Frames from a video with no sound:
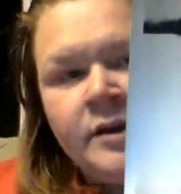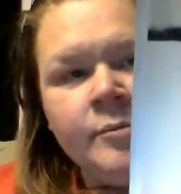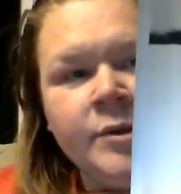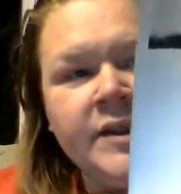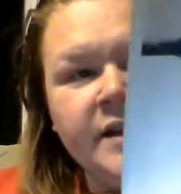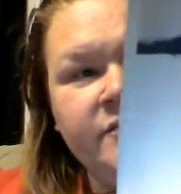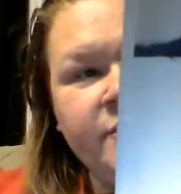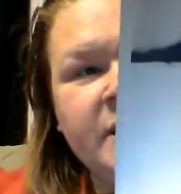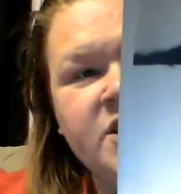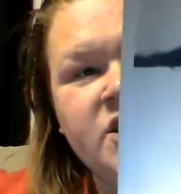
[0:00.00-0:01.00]
put that
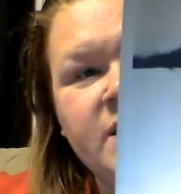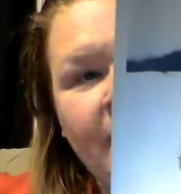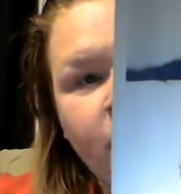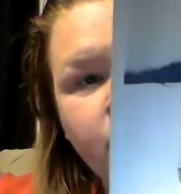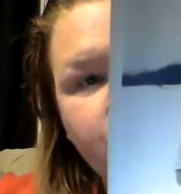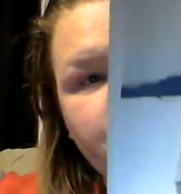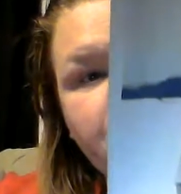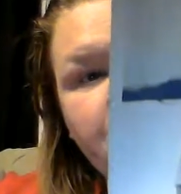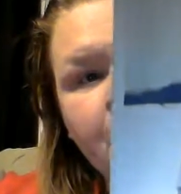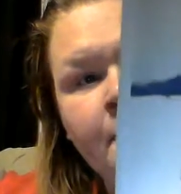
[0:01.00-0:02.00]
information down.
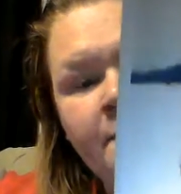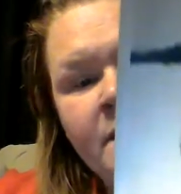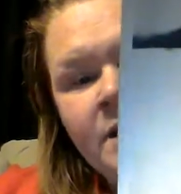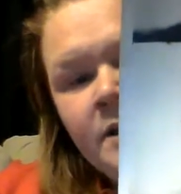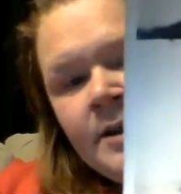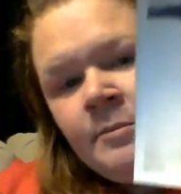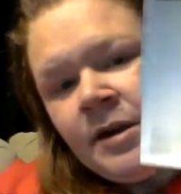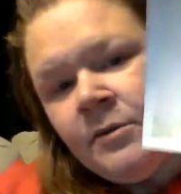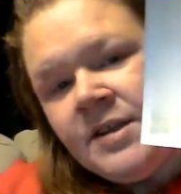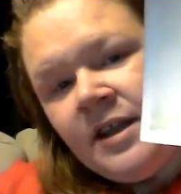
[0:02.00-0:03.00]

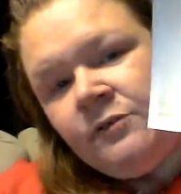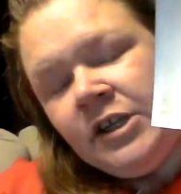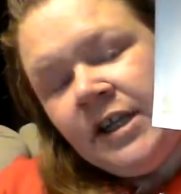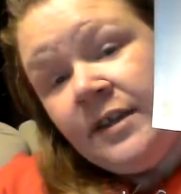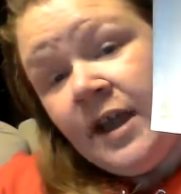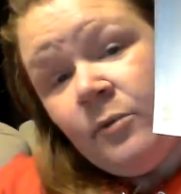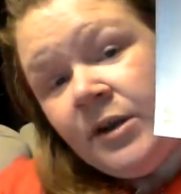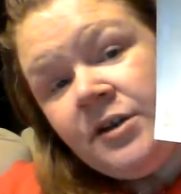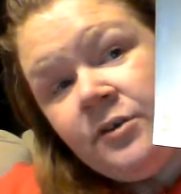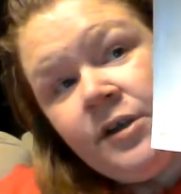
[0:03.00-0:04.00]
But it was definitely that
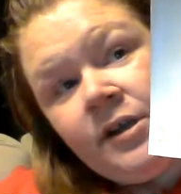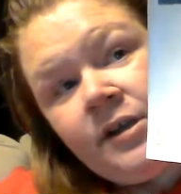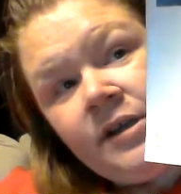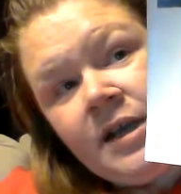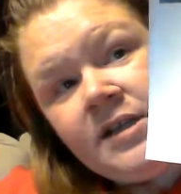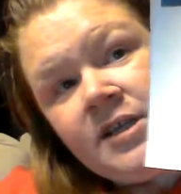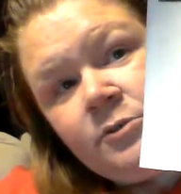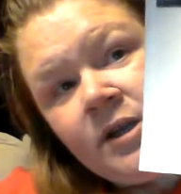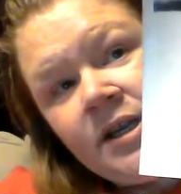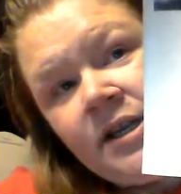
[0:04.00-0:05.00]
winter, the
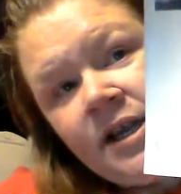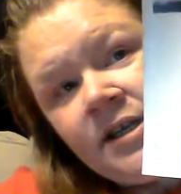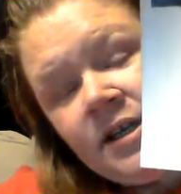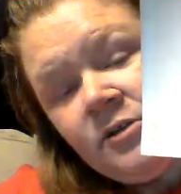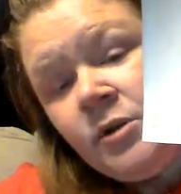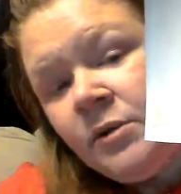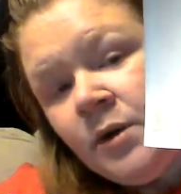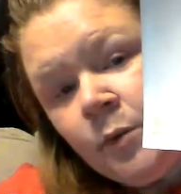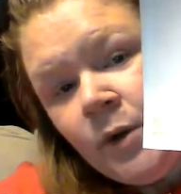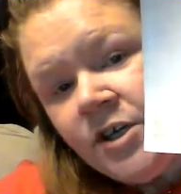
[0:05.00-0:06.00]

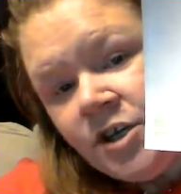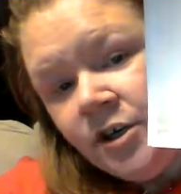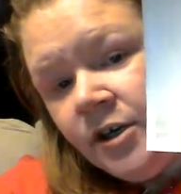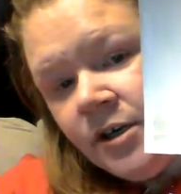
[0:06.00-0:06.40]
1920-1921 winter.